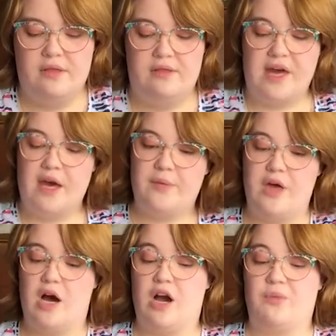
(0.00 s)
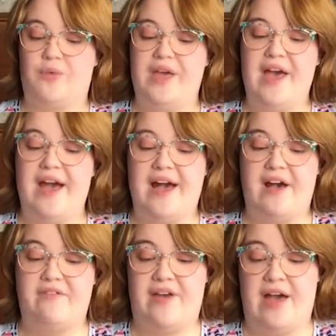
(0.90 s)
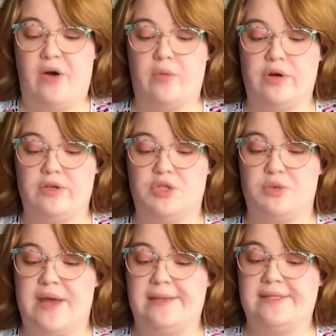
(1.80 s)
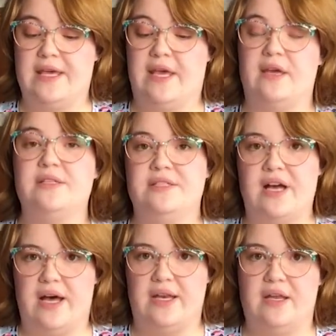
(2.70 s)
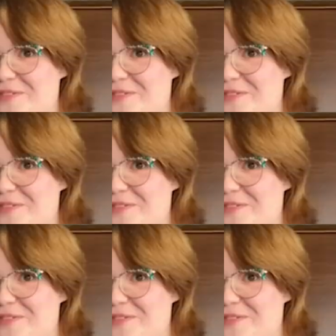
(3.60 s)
There we are. We have our tracing done.